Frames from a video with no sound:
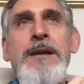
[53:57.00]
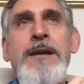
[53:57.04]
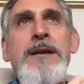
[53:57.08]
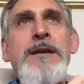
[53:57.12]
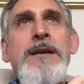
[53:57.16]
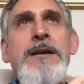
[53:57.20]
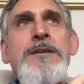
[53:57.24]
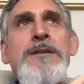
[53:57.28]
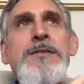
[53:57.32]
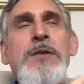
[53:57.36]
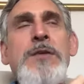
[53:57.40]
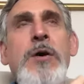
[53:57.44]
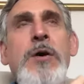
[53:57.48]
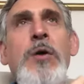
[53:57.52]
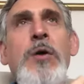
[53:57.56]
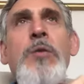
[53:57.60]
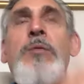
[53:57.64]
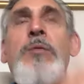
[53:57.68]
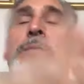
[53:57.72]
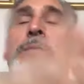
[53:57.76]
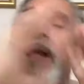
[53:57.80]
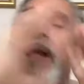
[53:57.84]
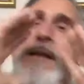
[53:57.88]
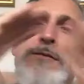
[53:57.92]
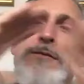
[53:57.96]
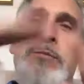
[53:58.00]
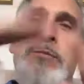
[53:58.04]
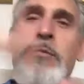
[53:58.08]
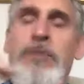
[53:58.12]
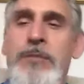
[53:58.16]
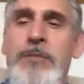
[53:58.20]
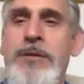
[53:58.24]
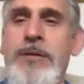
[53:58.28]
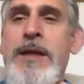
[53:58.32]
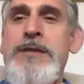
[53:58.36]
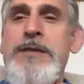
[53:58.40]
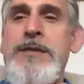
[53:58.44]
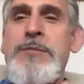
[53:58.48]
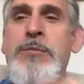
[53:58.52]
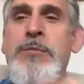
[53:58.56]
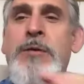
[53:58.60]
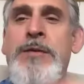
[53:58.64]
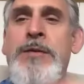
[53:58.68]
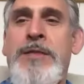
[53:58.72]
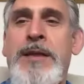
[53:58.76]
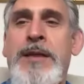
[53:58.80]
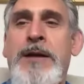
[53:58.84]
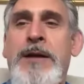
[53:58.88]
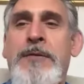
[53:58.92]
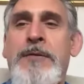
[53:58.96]
So that's
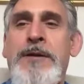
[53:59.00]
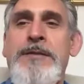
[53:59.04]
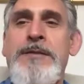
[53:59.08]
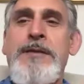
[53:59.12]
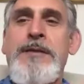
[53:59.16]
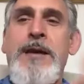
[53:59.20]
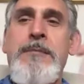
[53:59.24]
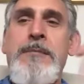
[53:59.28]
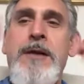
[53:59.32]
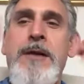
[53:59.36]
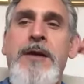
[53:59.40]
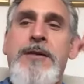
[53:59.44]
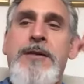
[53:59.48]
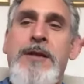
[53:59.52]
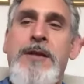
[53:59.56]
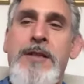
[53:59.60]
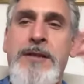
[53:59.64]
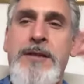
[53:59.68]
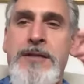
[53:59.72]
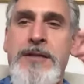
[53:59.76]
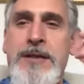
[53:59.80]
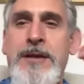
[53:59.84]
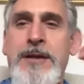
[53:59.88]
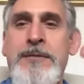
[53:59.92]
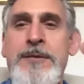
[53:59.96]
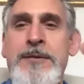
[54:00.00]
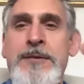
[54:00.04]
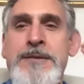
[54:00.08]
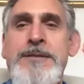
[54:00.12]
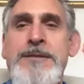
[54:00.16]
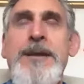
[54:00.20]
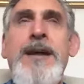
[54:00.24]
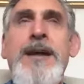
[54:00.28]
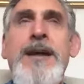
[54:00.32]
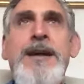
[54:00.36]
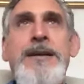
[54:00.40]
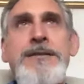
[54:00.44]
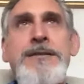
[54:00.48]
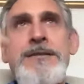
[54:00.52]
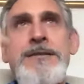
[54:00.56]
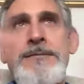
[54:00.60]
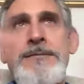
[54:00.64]
one thing I want to say about it. Another thing I want to say is